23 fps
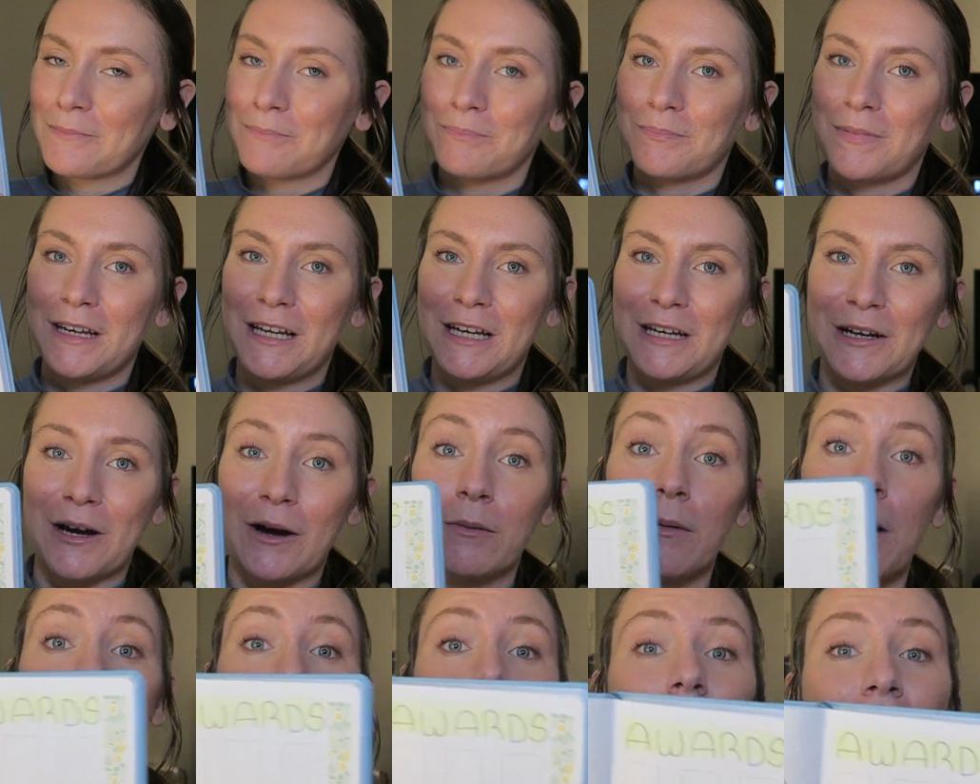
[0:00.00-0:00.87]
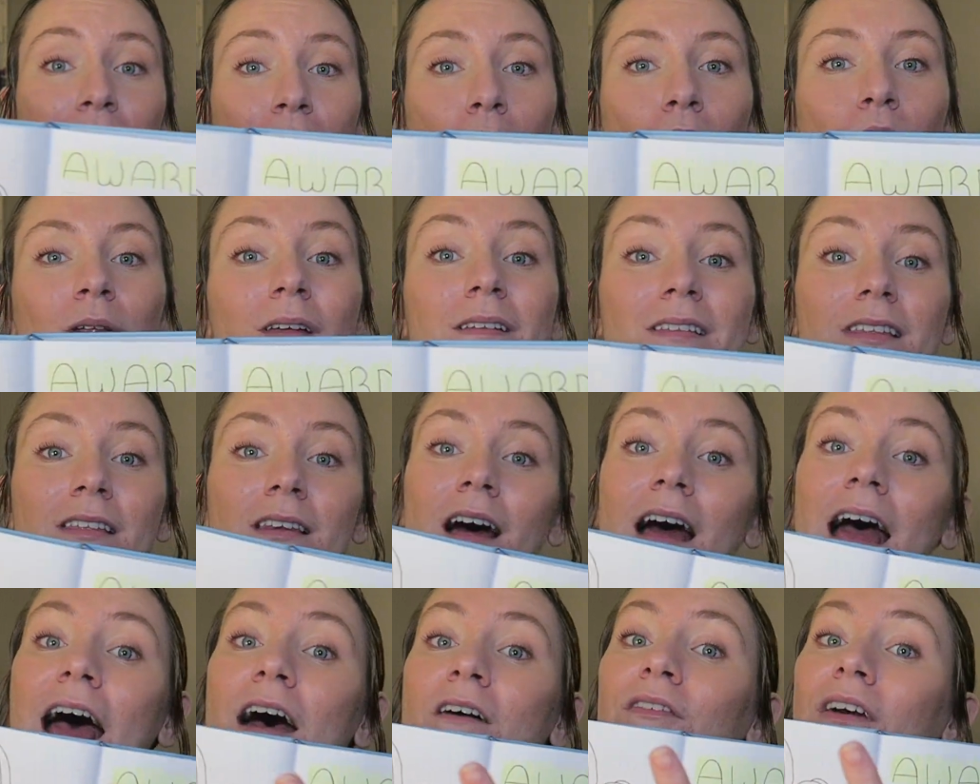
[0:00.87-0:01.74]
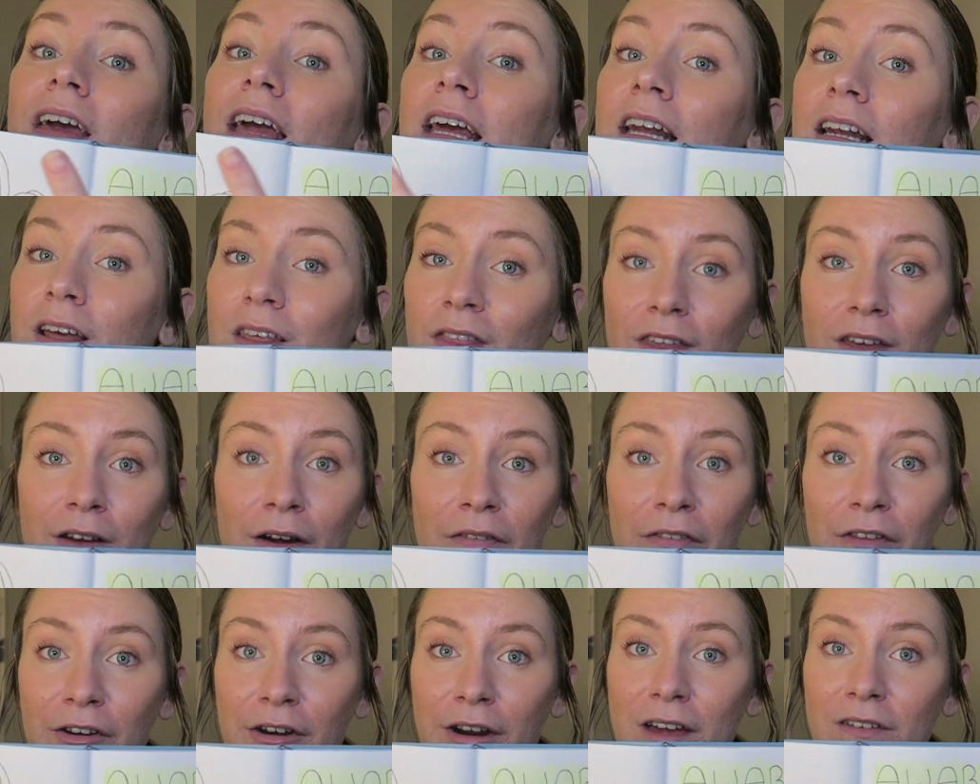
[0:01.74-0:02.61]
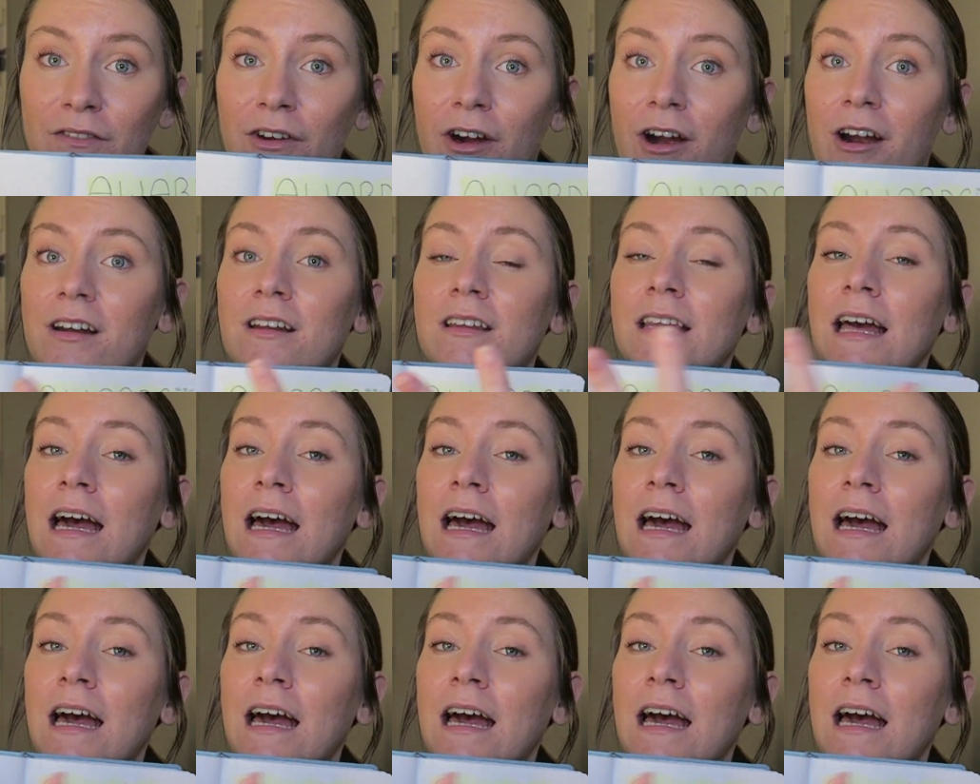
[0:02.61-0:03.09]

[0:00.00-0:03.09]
But you know, my goal is to not have anything on the graveyard.